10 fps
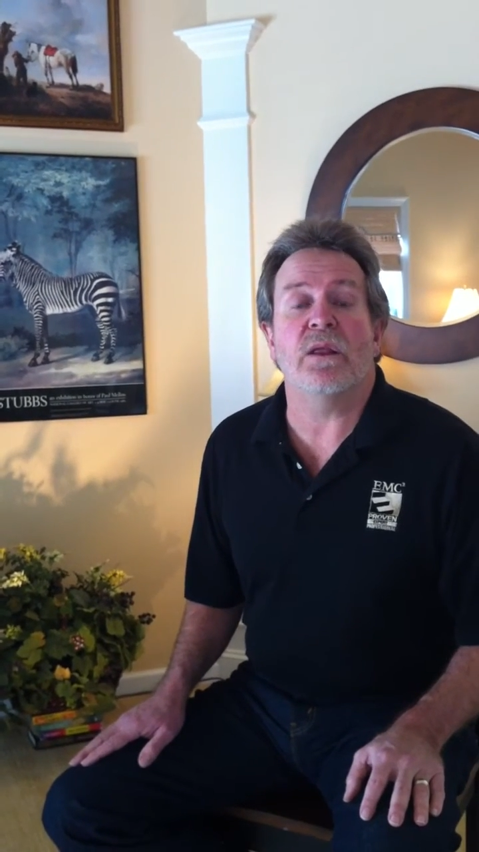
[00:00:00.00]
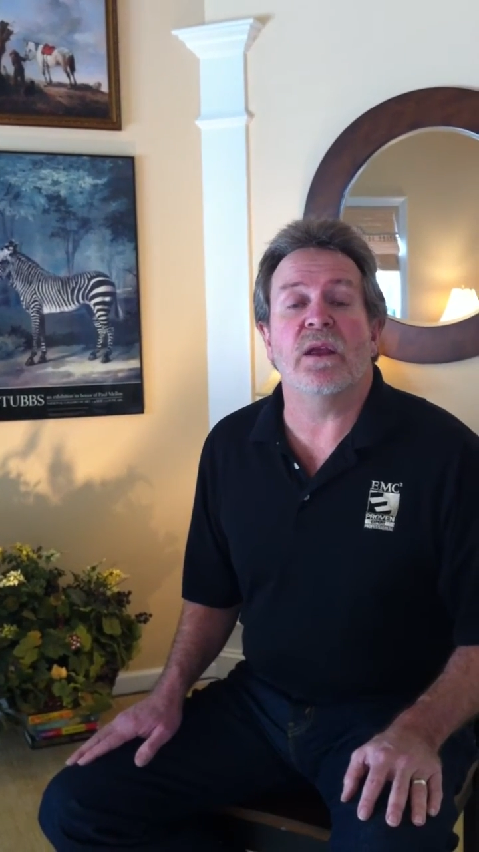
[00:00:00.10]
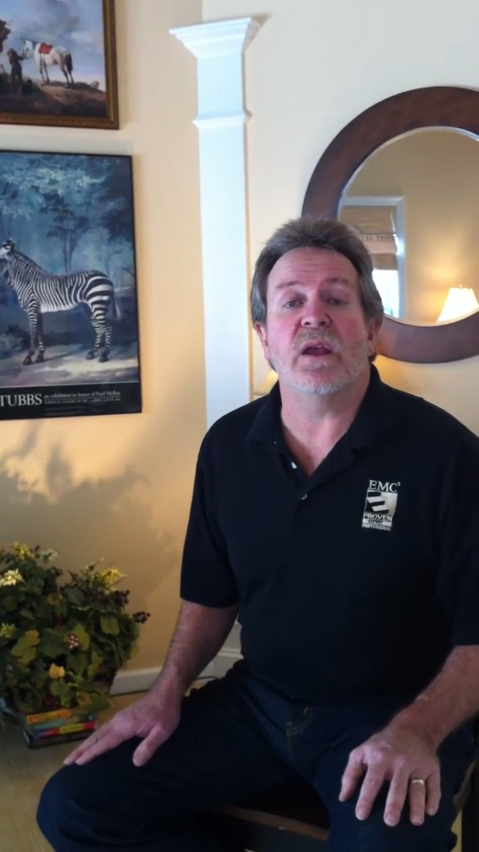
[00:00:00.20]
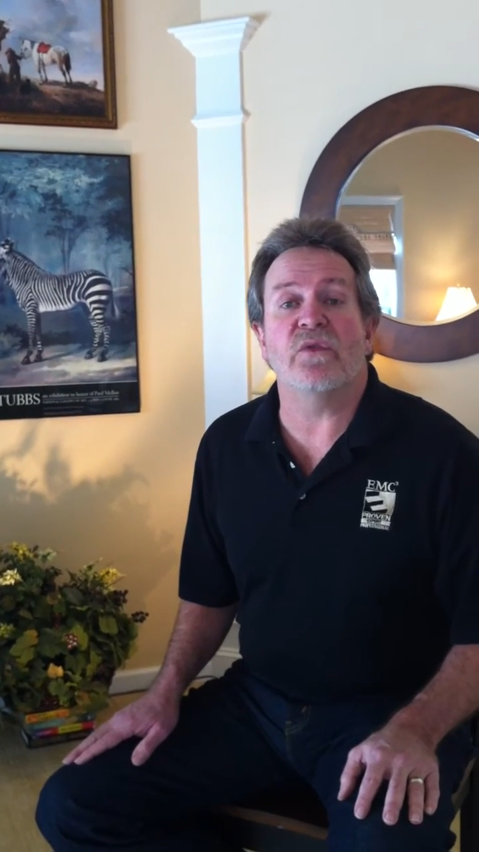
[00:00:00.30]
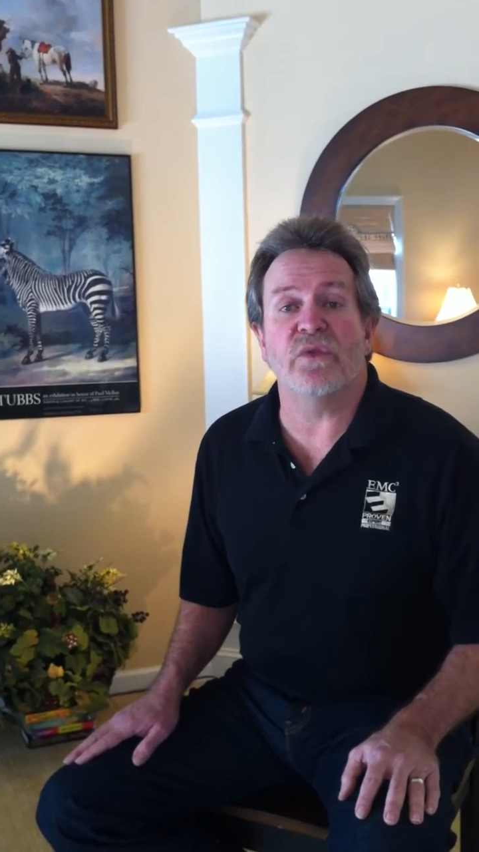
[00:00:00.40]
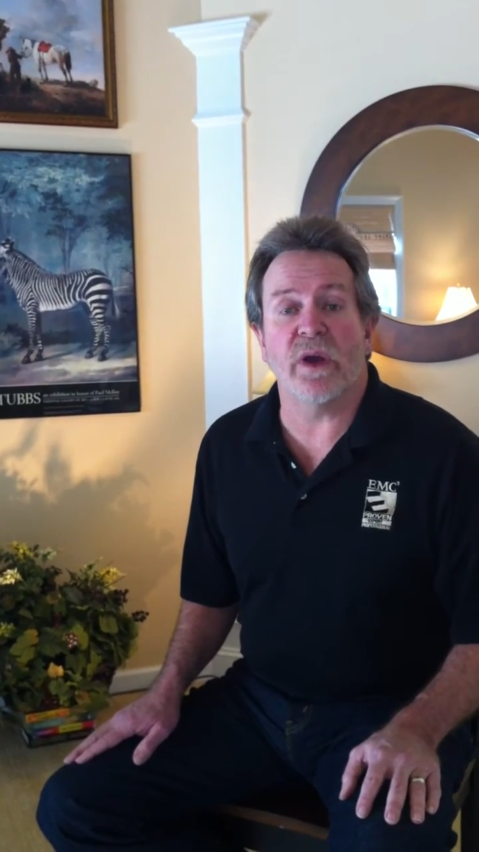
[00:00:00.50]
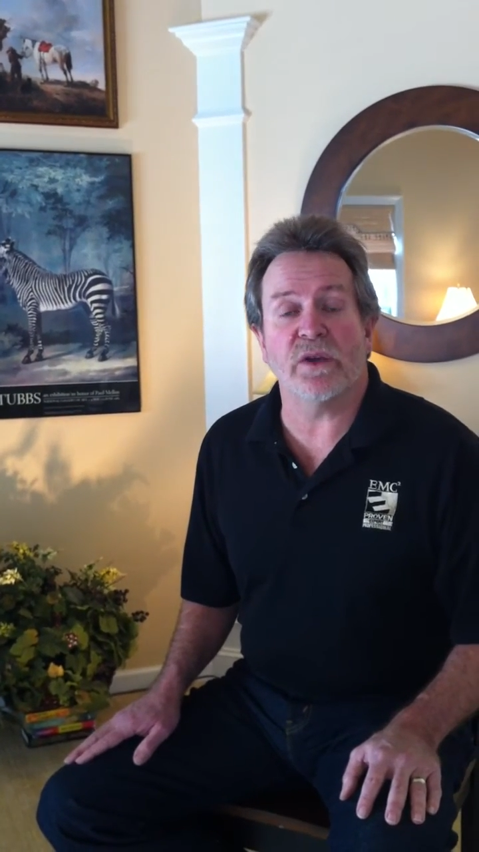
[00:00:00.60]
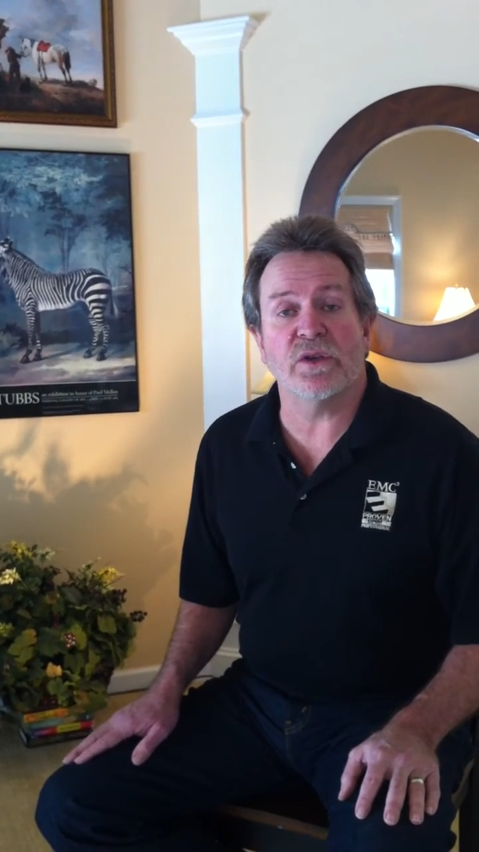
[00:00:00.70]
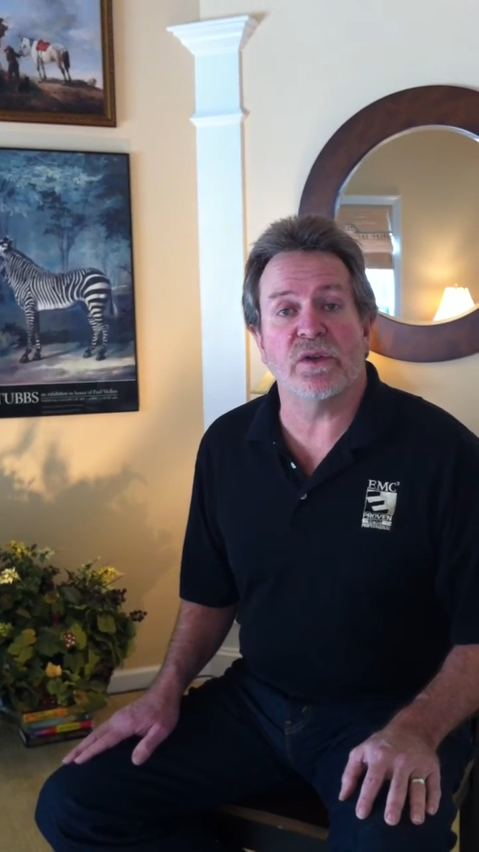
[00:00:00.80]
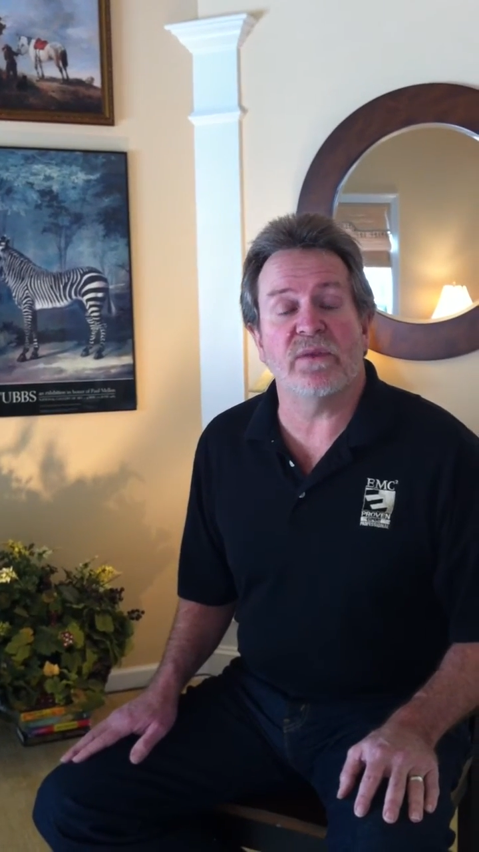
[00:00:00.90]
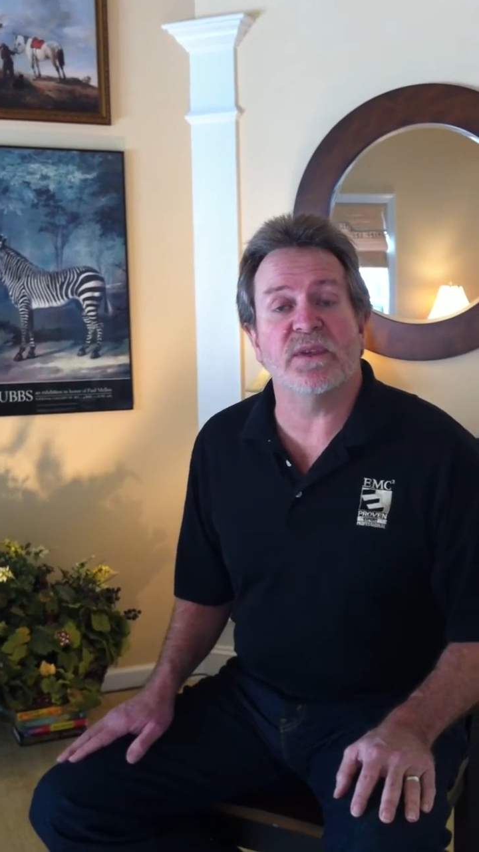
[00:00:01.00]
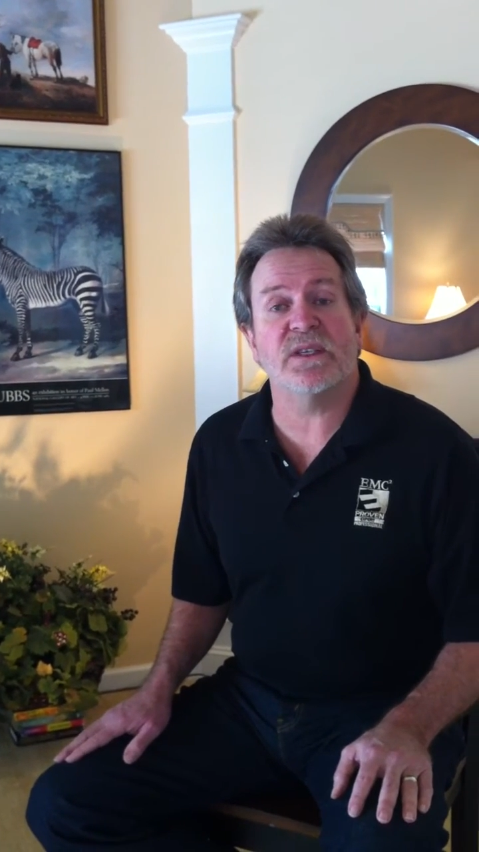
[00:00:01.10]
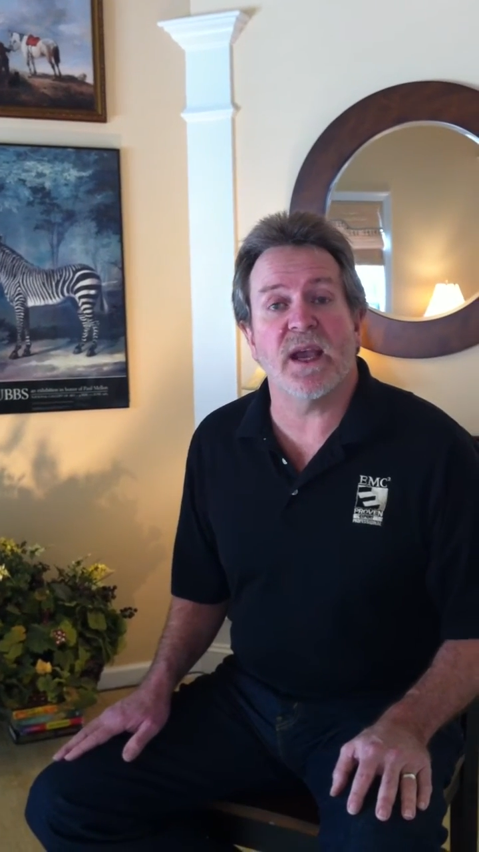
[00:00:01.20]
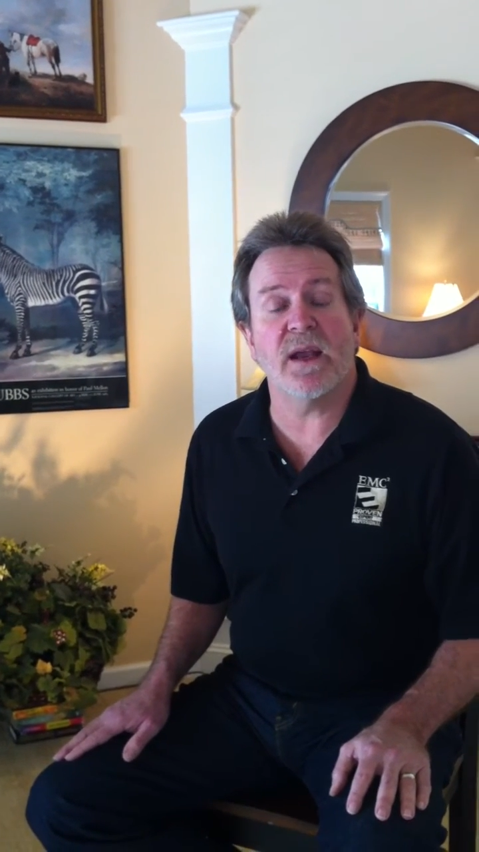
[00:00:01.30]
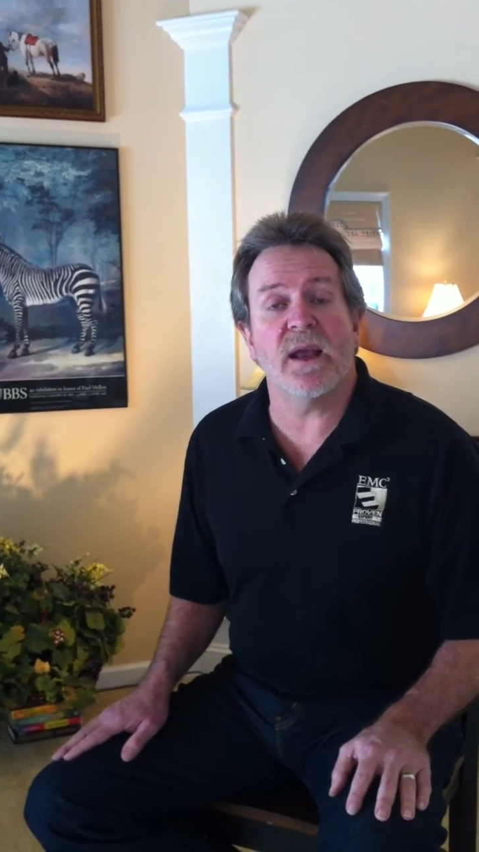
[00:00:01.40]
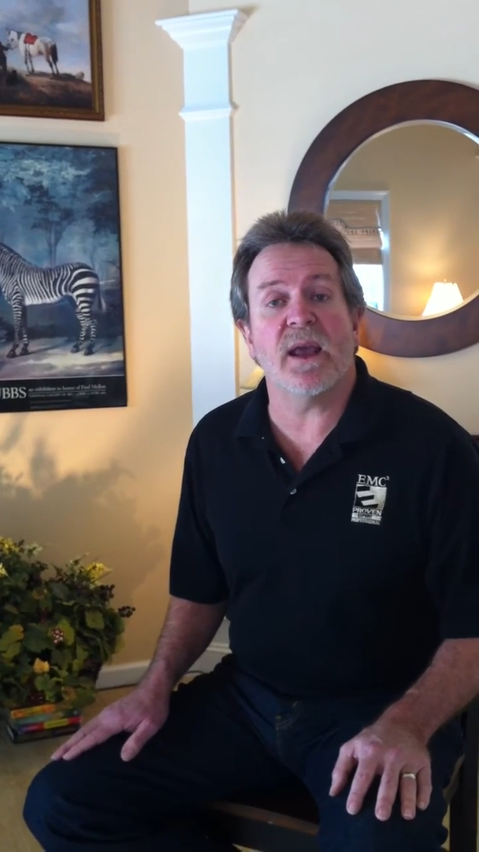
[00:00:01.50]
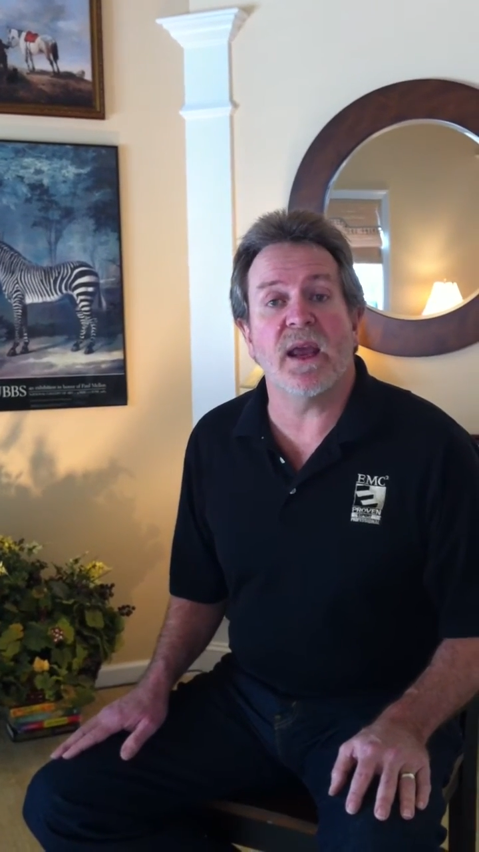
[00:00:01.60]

the introduction of SATA